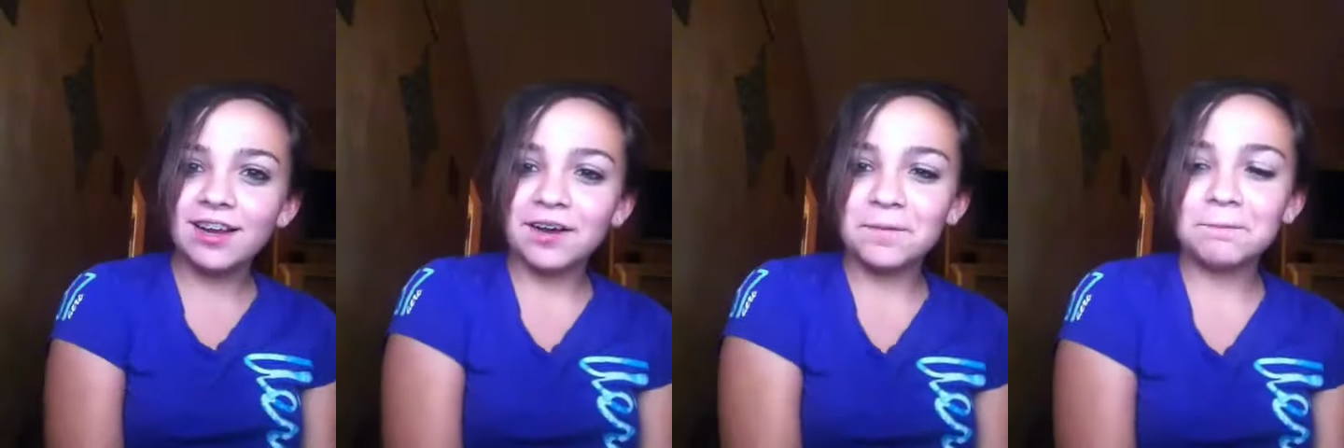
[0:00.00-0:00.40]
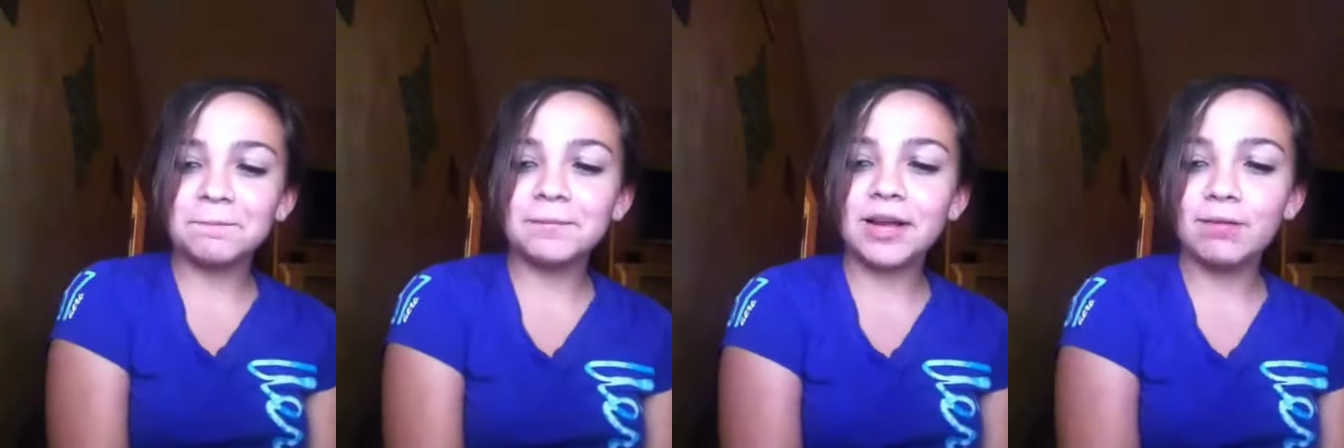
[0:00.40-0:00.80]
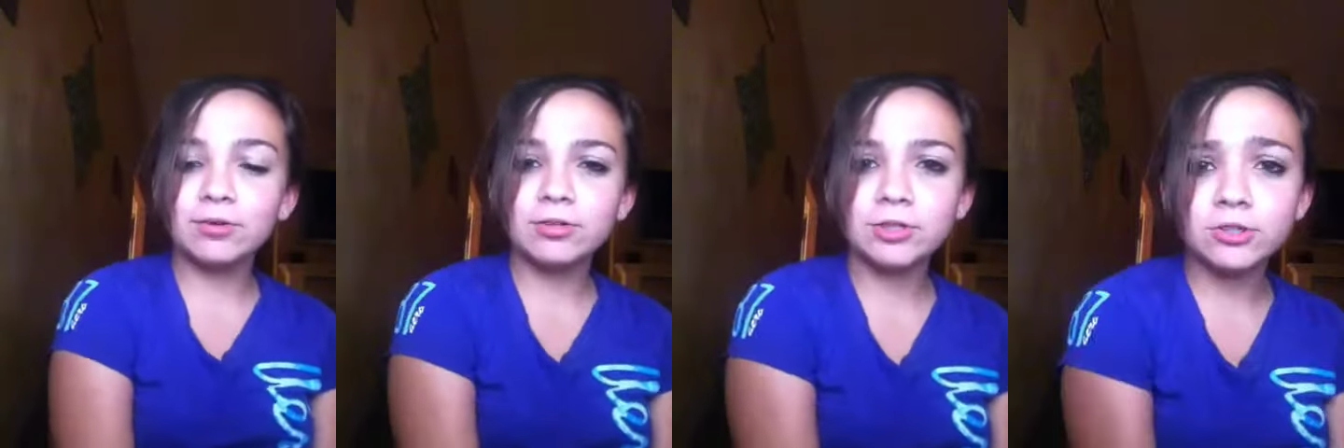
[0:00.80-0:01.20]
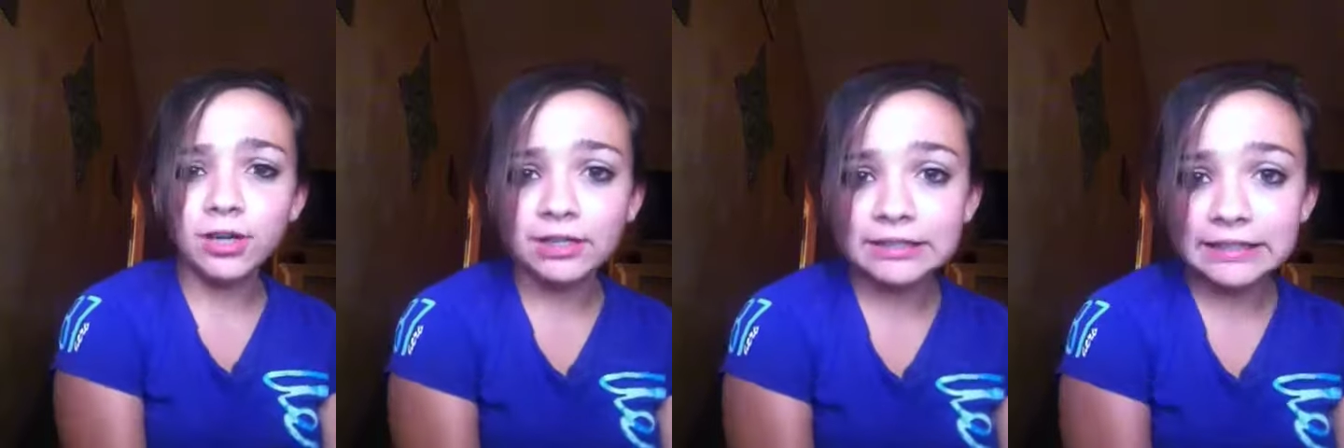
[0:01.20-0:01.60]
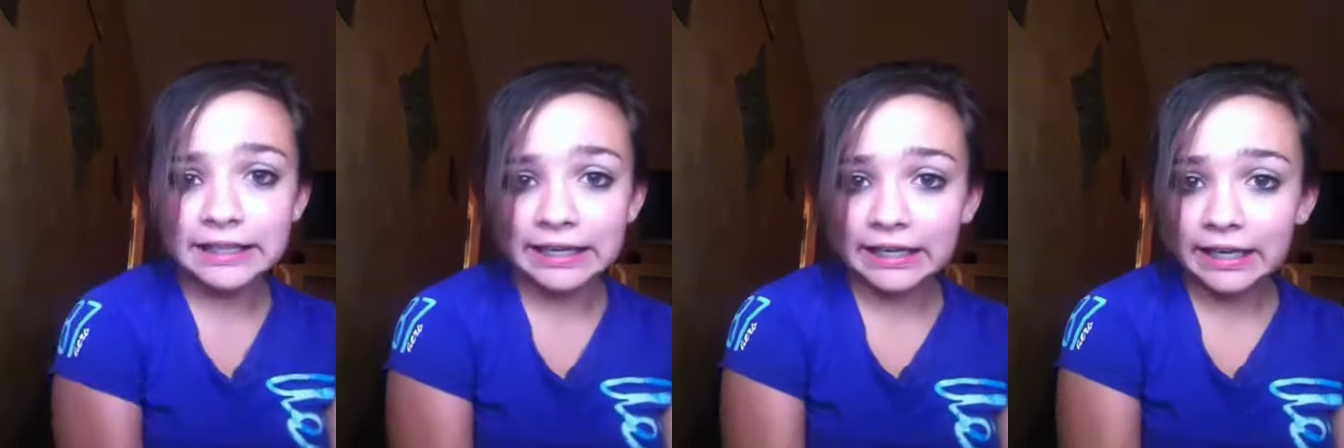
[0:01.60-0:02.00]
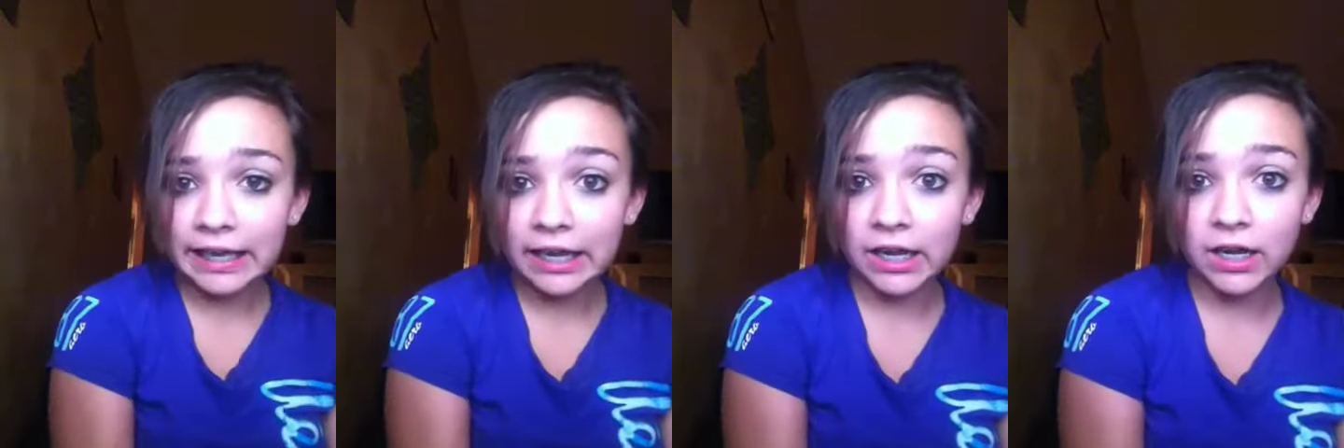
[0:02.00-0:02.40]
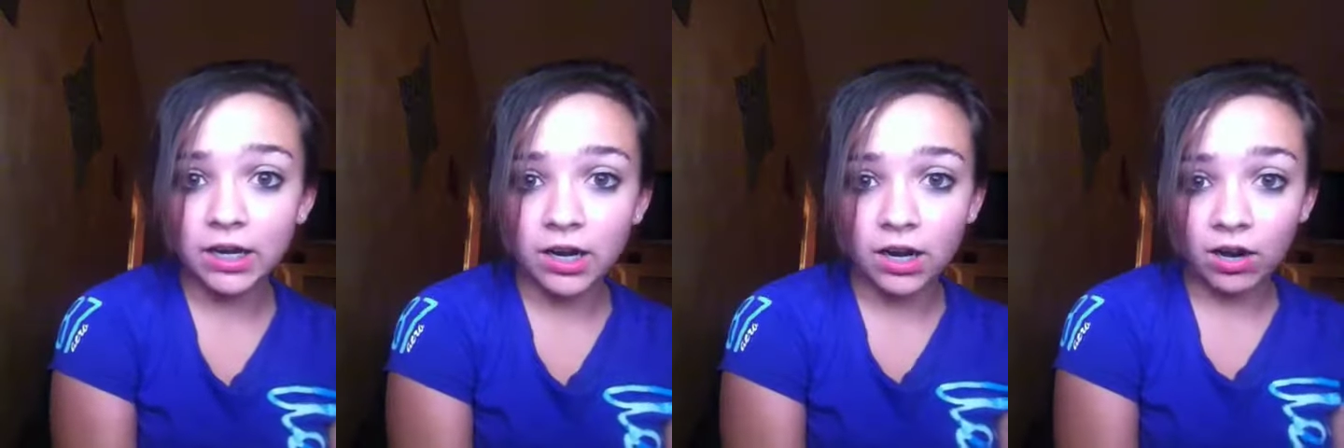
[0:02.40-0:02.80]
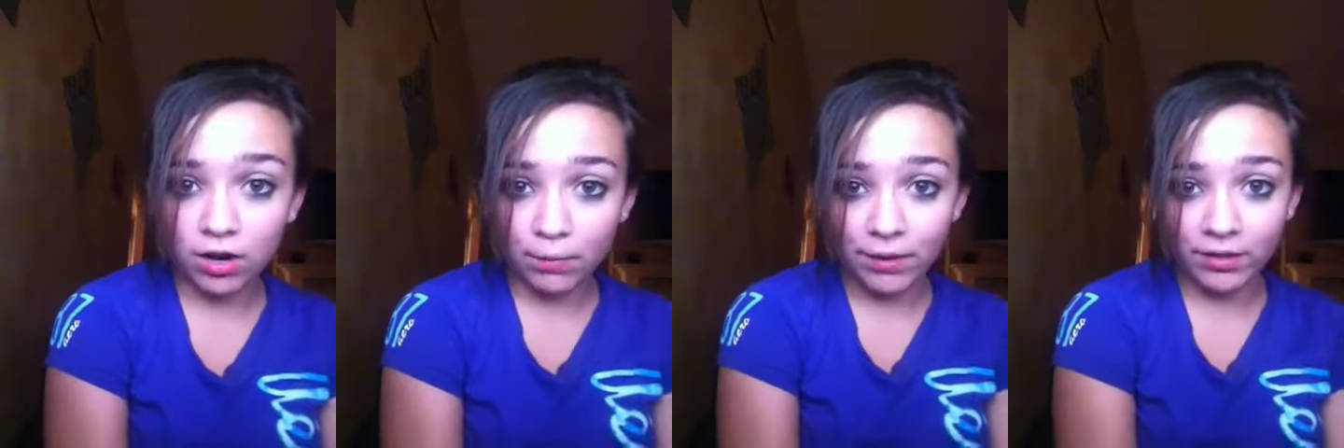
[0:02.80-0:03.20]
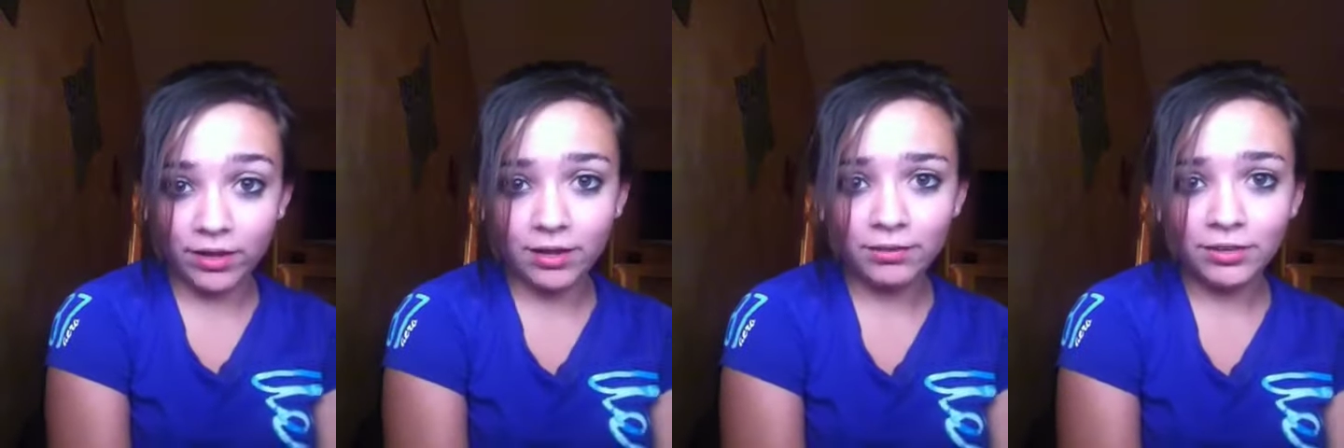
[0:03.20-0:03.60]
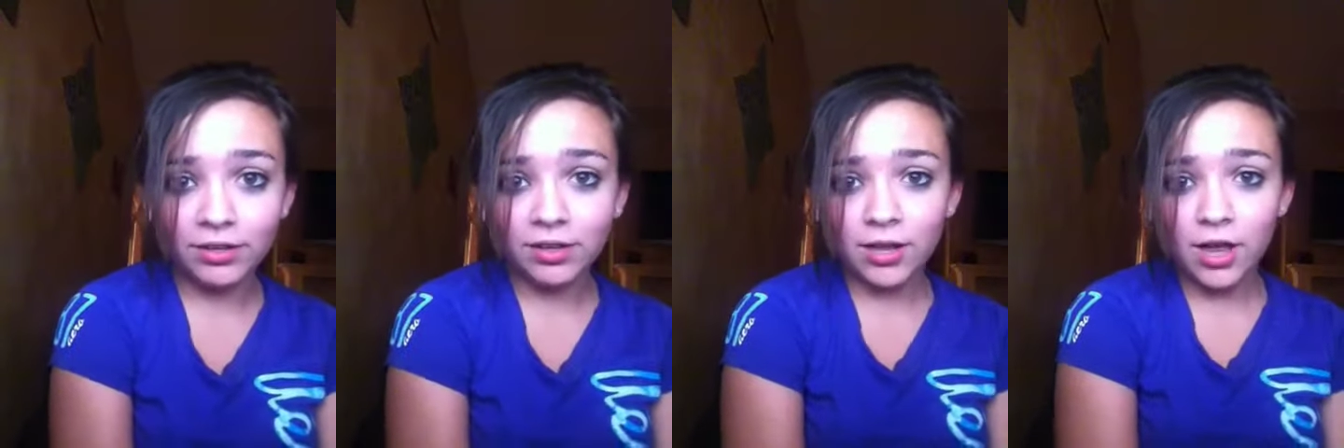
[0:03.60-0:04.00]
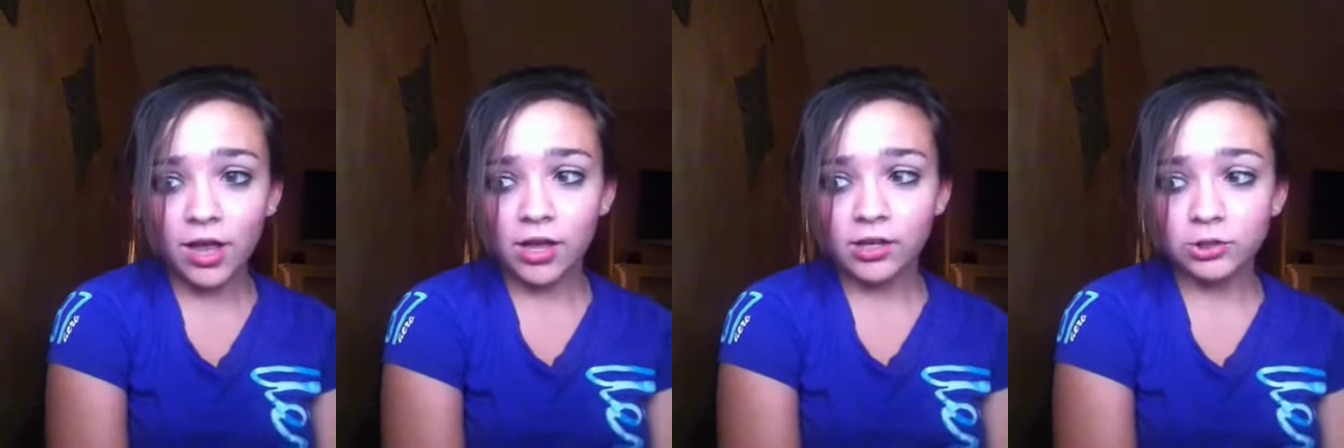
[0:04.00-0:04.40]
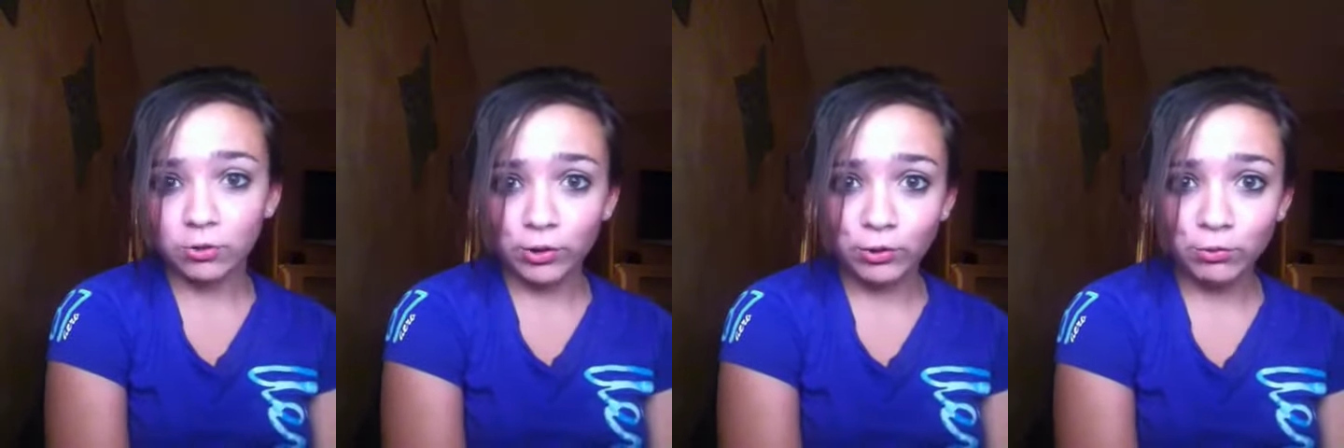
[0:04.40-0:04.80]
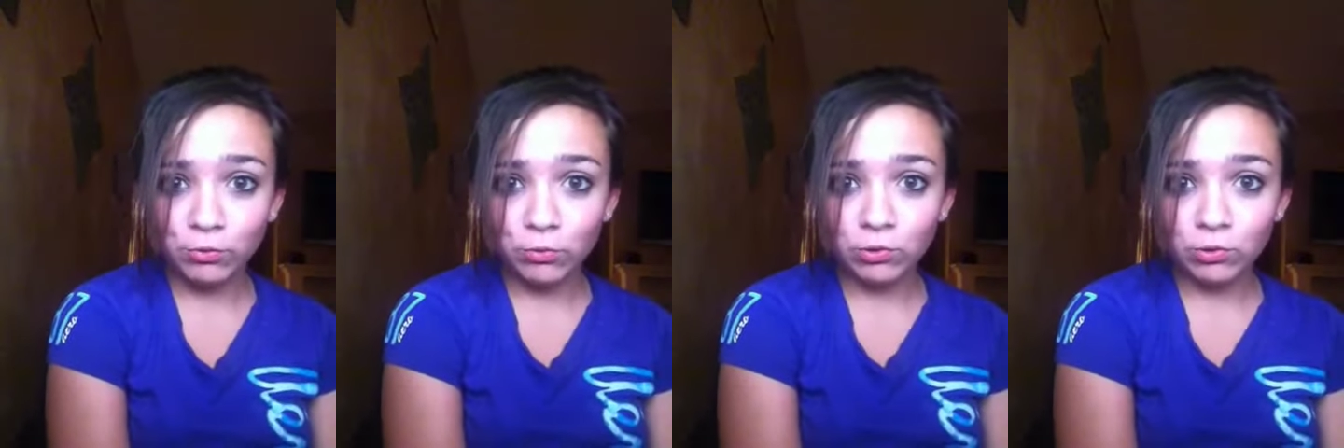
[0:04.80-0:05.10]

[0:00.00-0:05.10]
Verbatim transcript: Um, I'm going to try to sing an a cappella solo.